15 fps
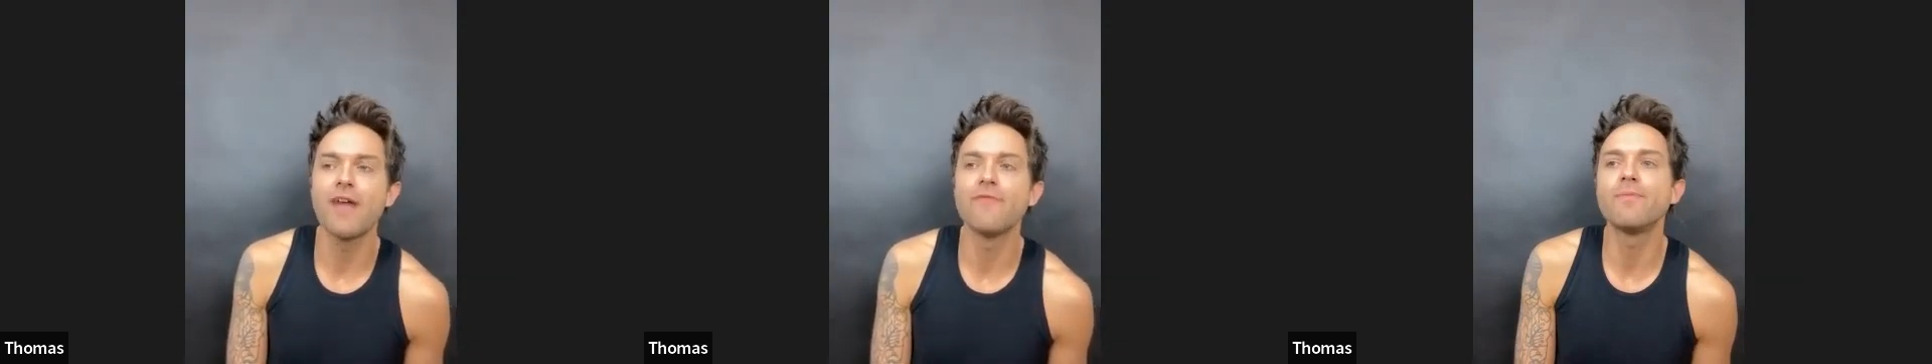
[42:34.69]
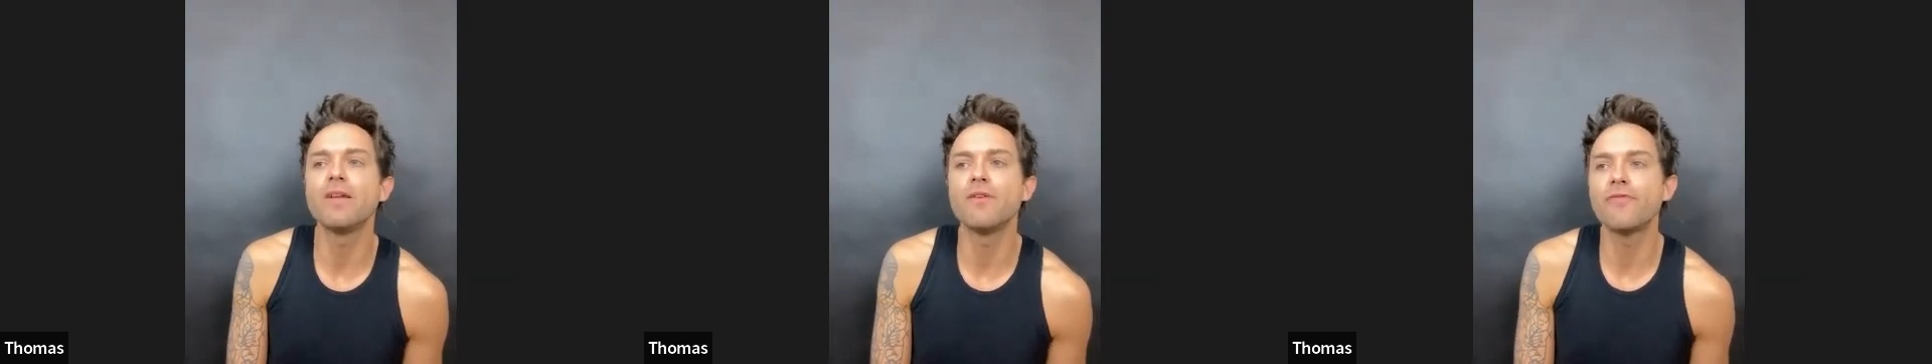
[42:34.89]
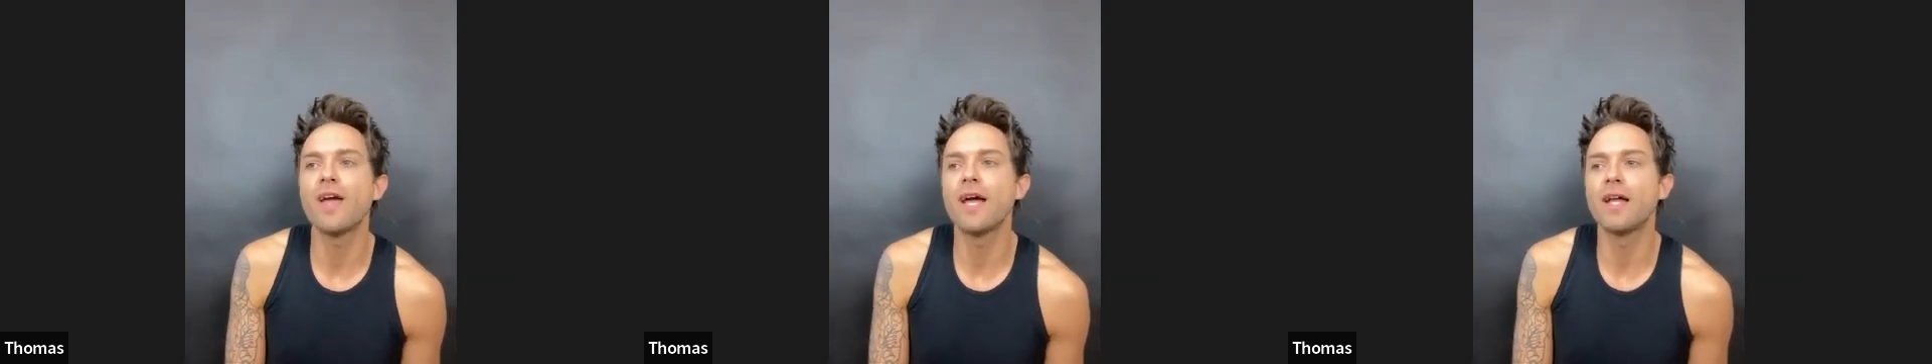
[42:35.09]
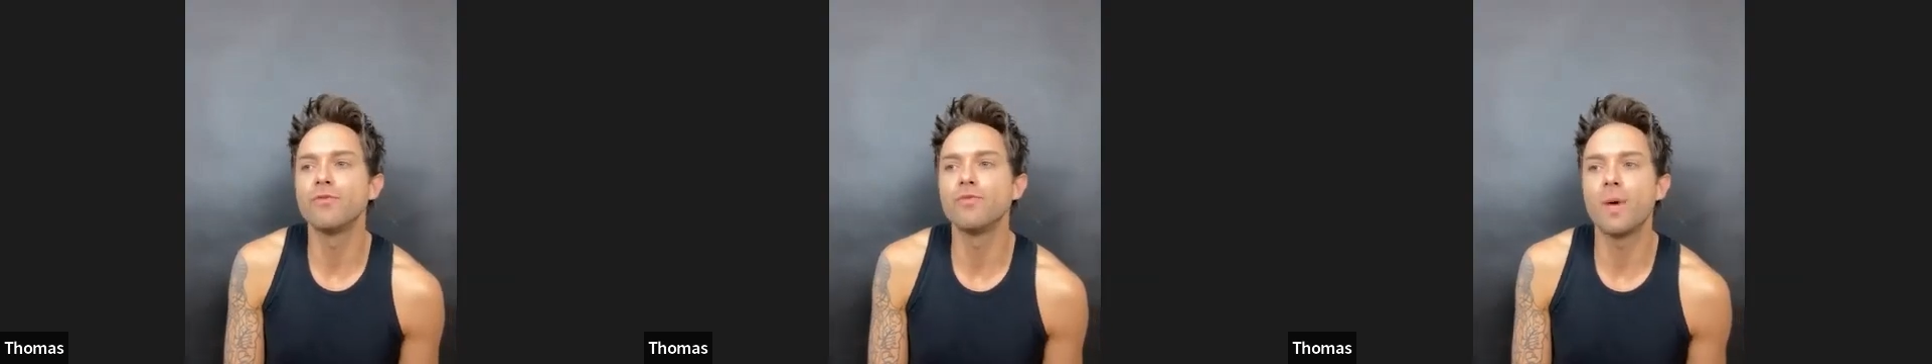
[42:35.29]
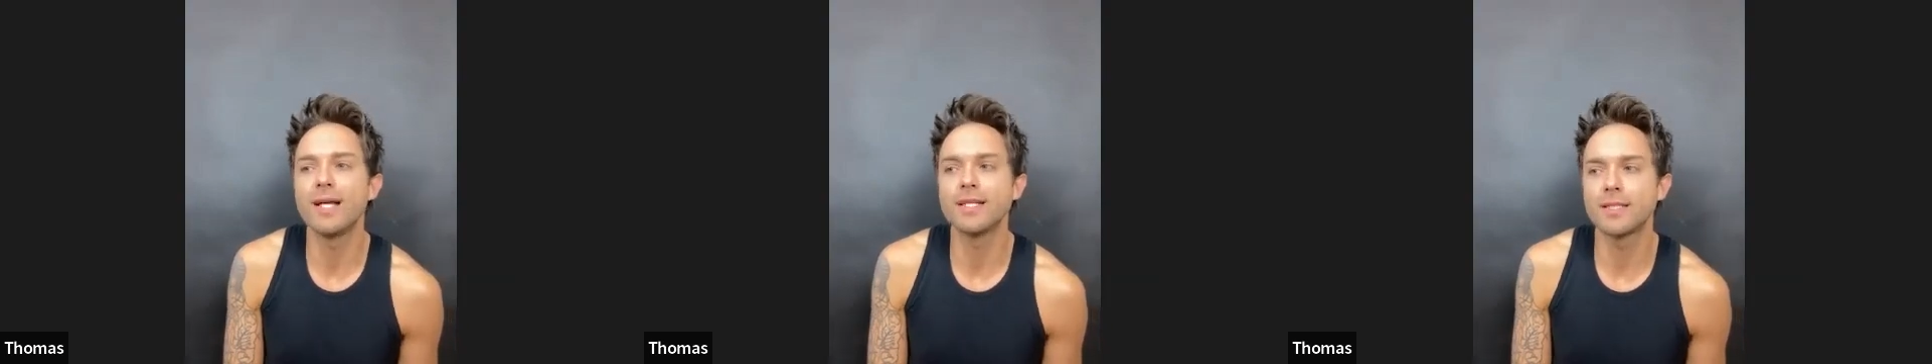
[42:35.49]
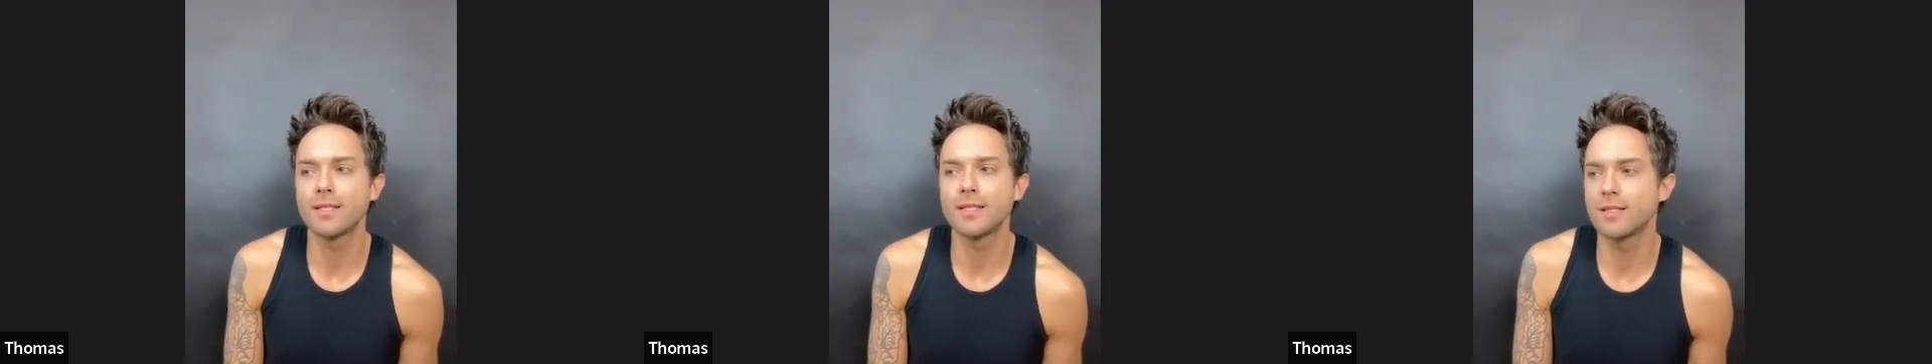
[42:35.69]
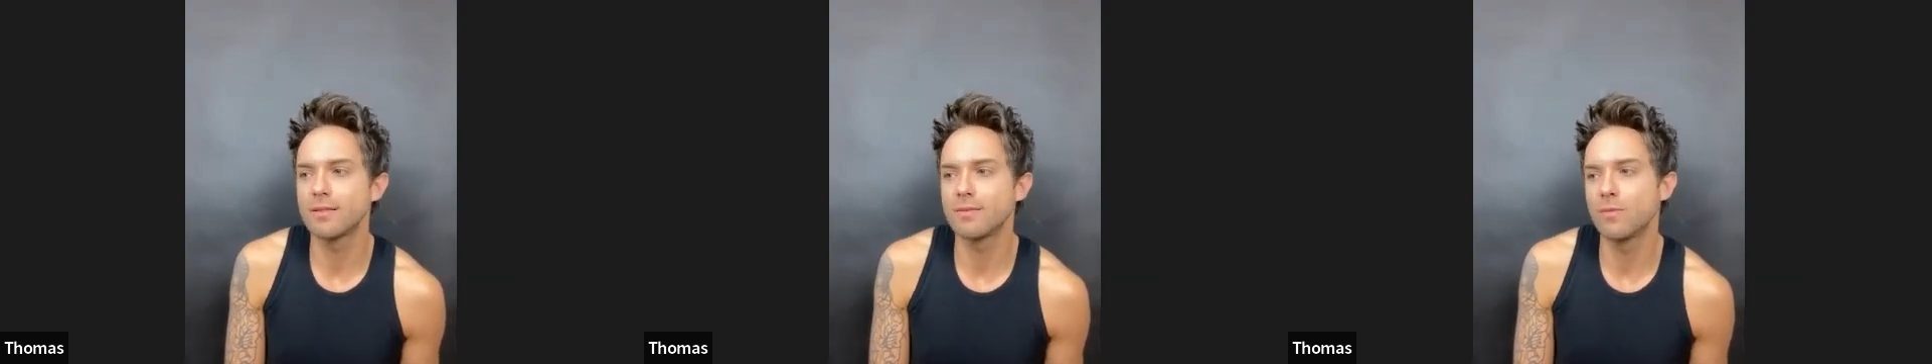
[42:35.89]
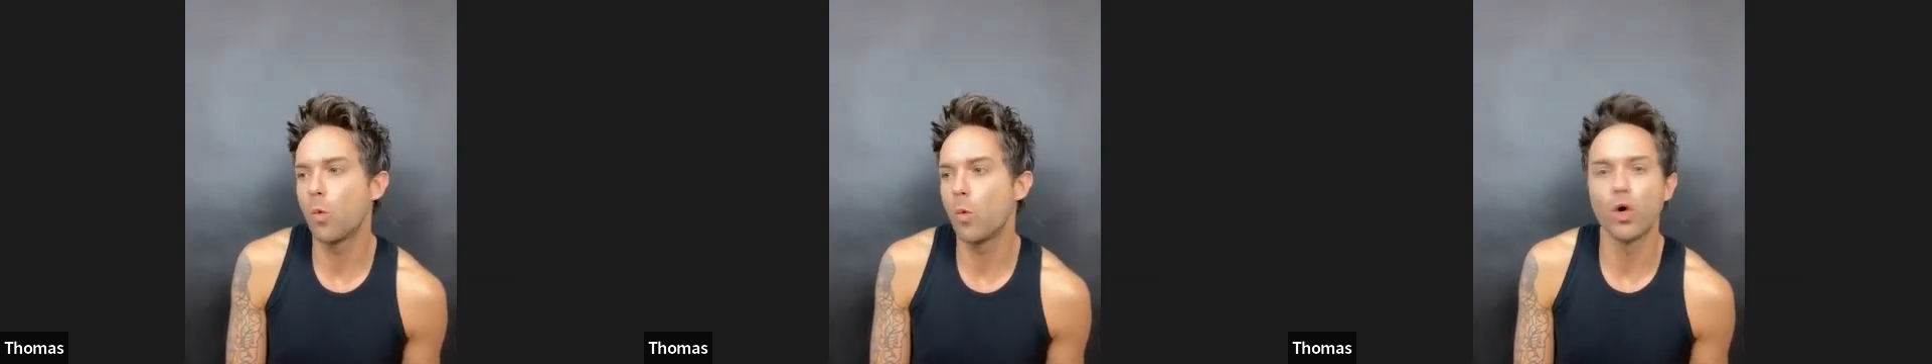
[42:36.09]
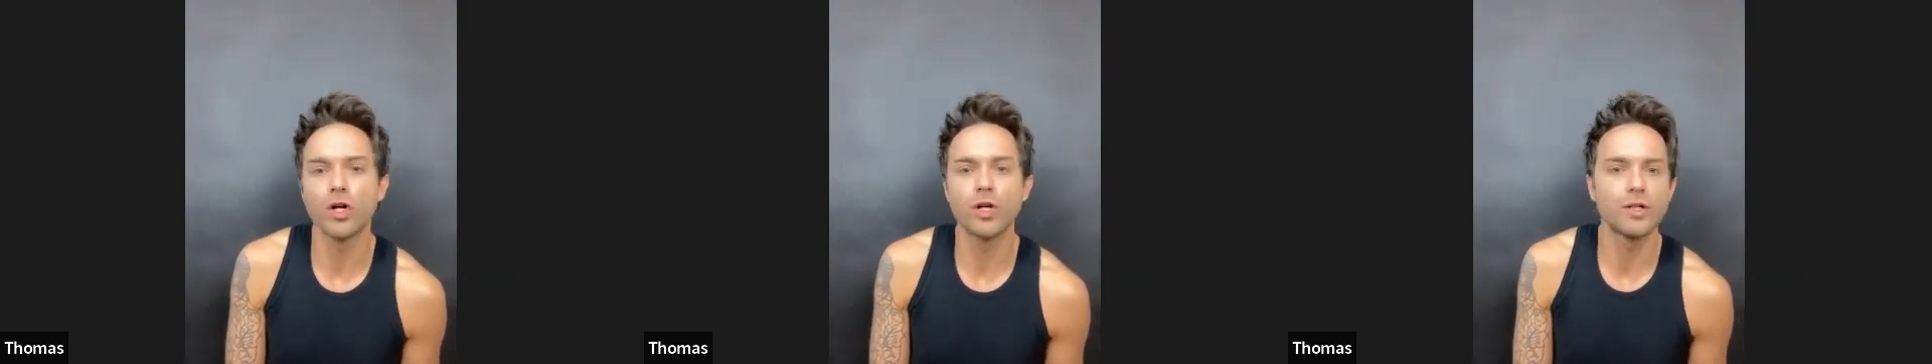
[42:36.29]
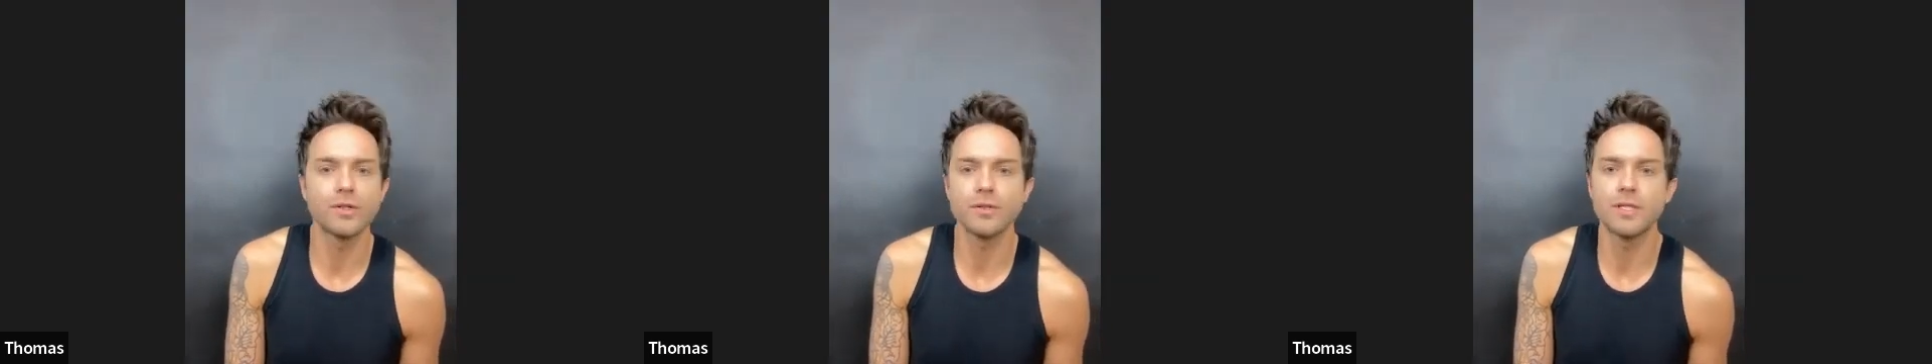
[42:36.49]
I've been a fan of West's
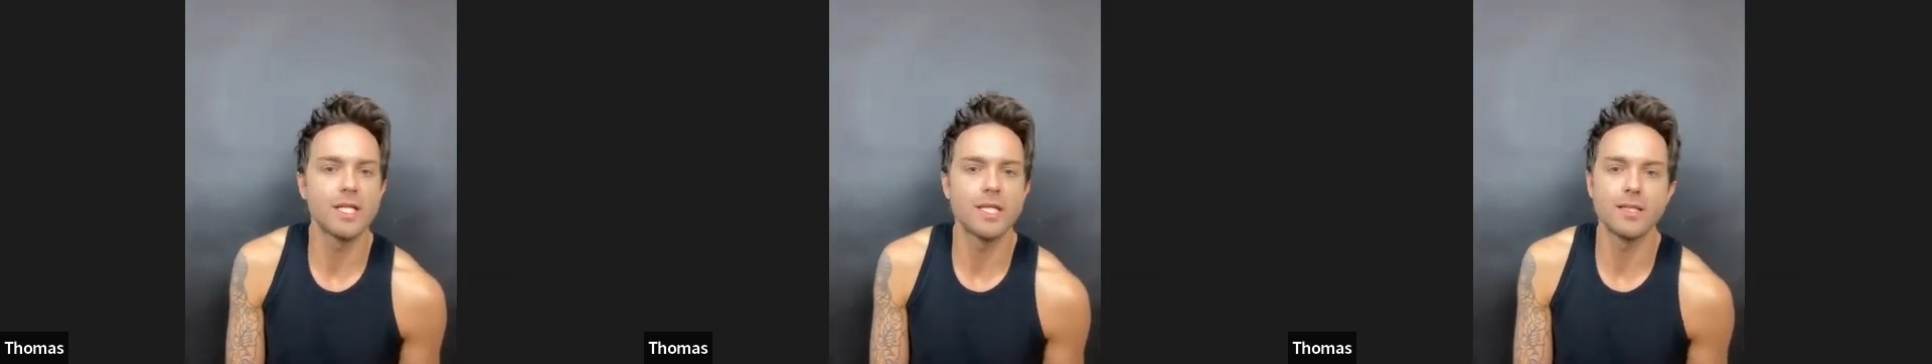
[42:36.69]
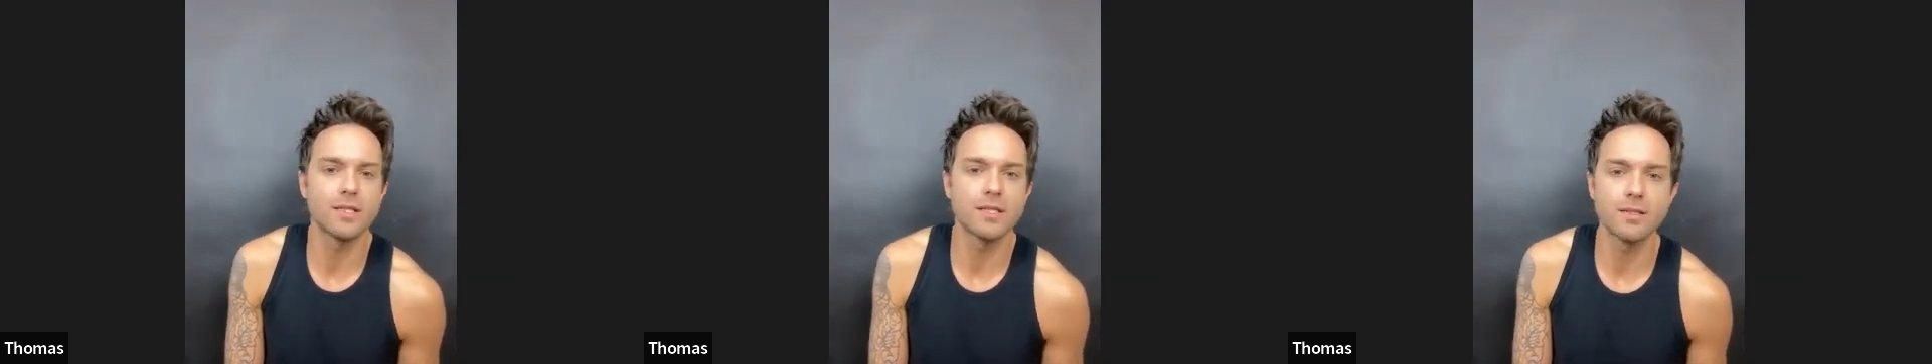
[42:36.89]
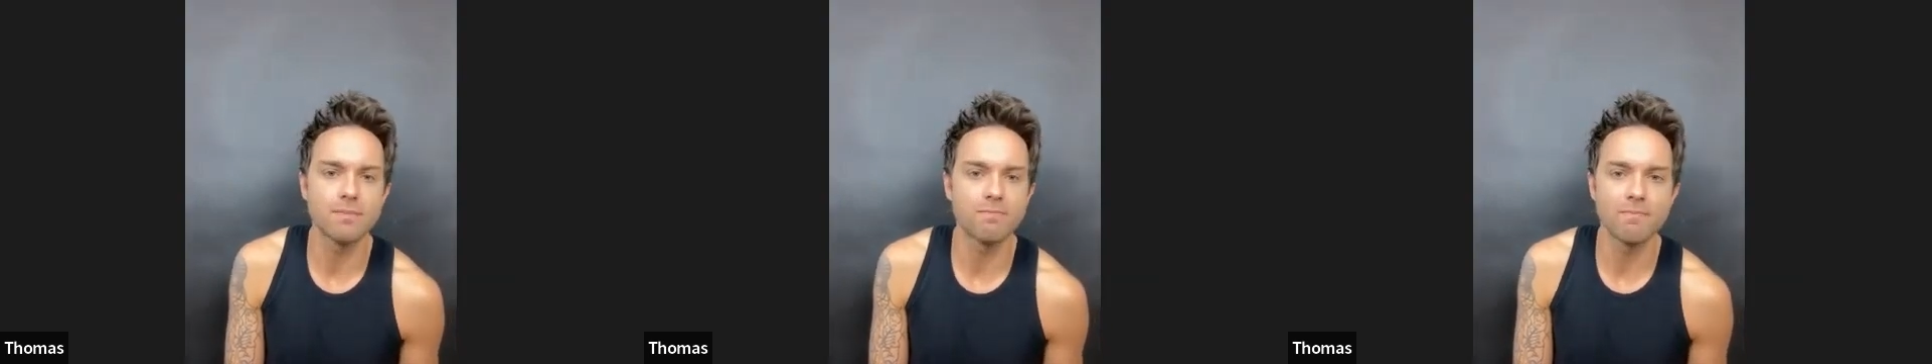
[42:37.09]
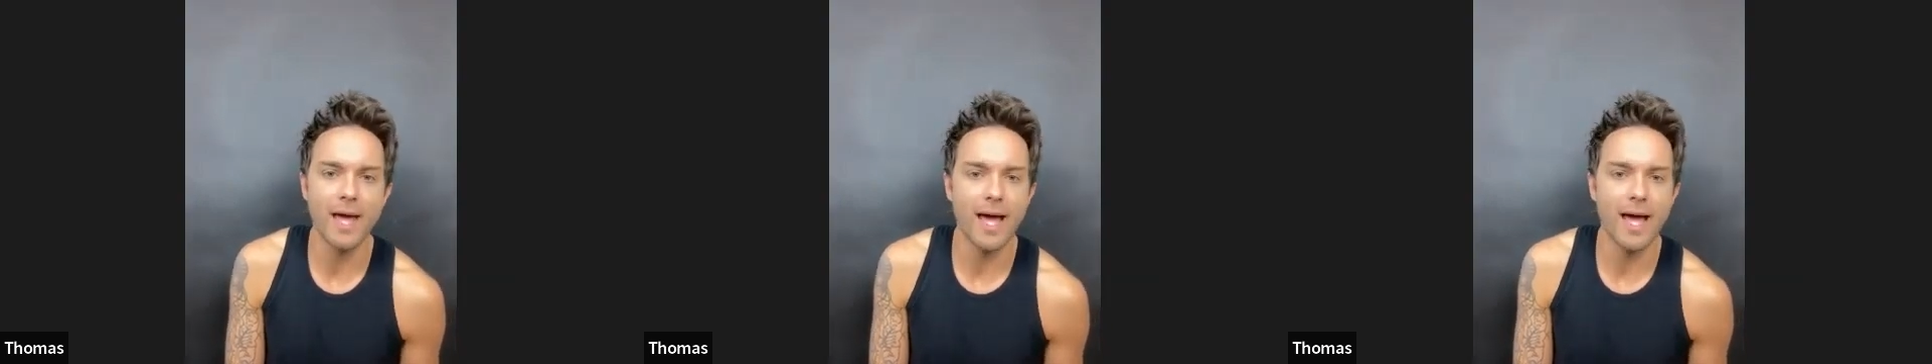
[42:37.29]
work since